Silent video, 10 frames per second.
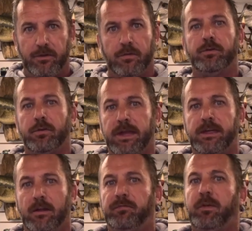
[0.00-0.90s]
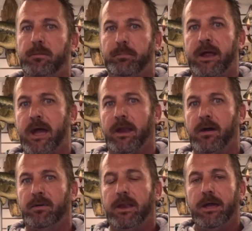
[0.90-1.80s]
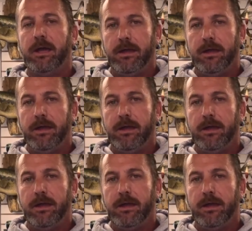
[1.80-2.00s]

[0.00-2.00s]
You're getting a flip bait out of it,